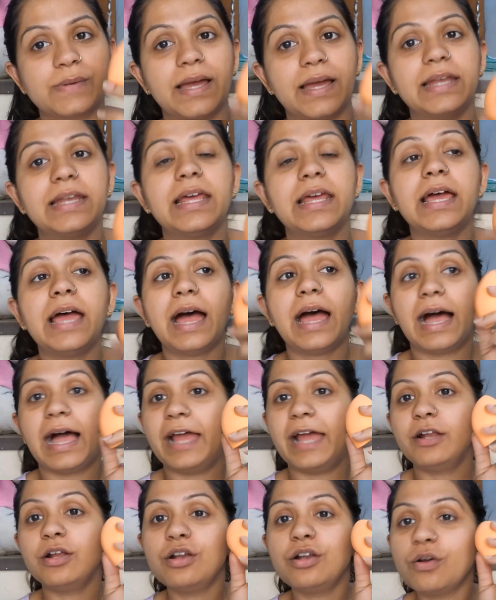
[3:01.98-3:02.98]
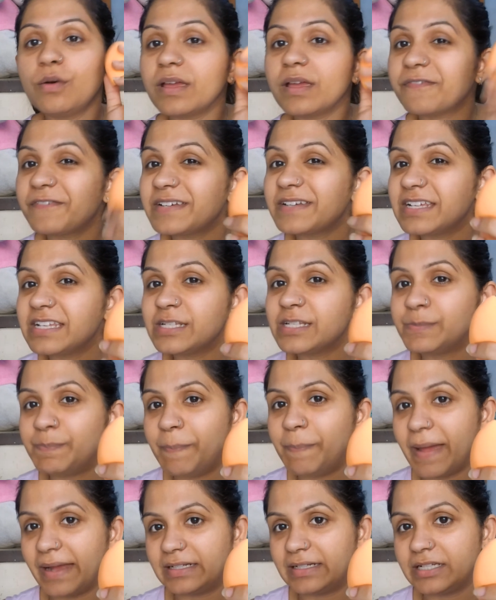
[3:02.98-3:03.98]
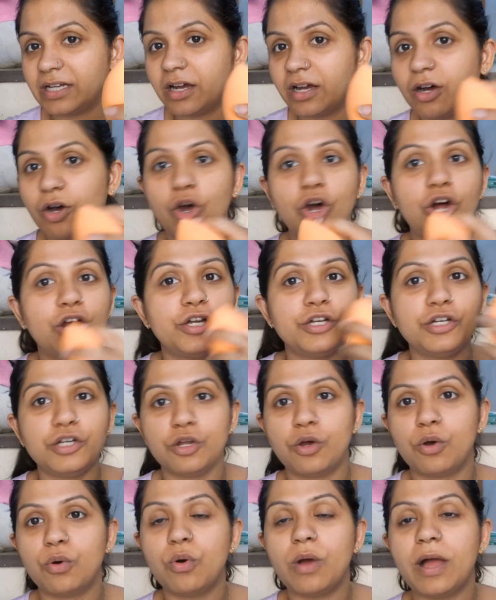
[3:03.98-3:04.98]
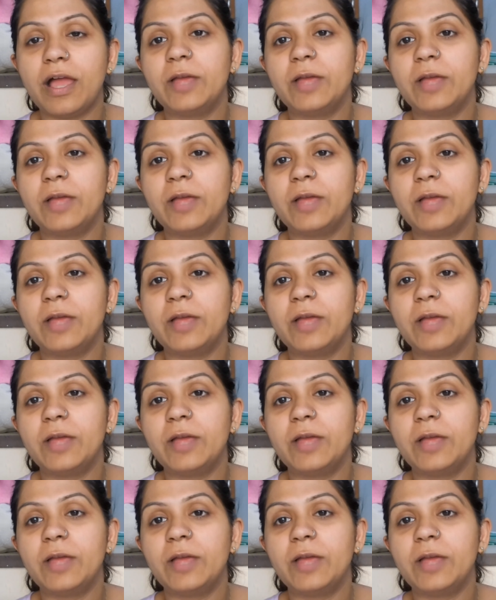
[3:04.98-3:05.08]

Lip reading: one. I don't know if it is better or no.